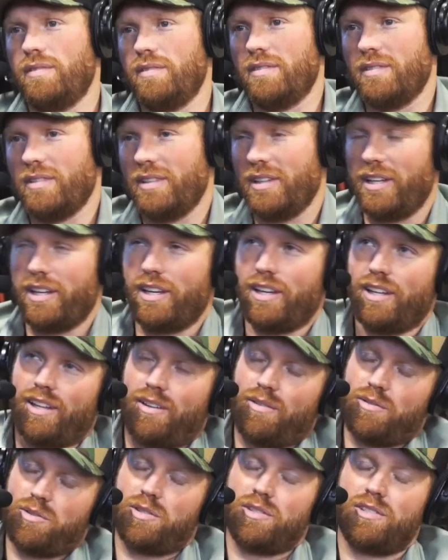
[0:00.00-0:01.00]
you know? And, yeah.
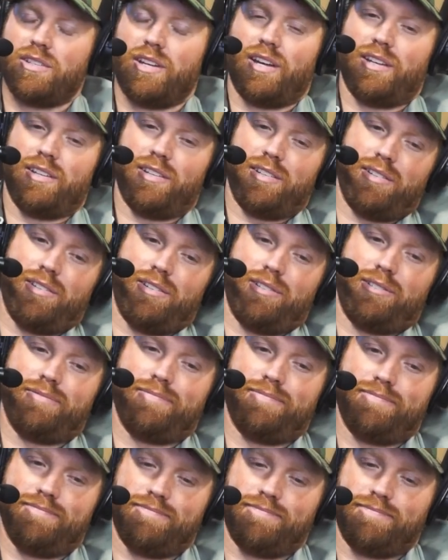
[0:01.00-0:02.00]
That was sad and, deal.
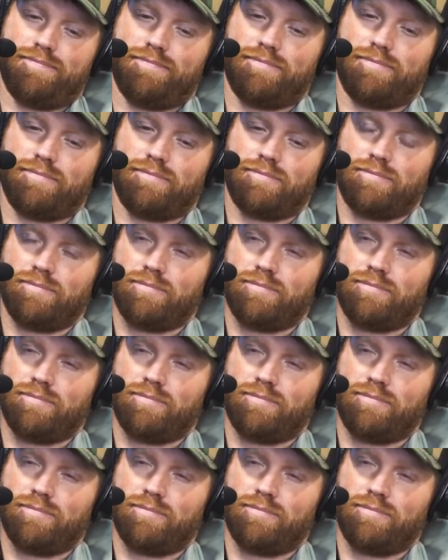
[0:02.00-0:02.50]
but the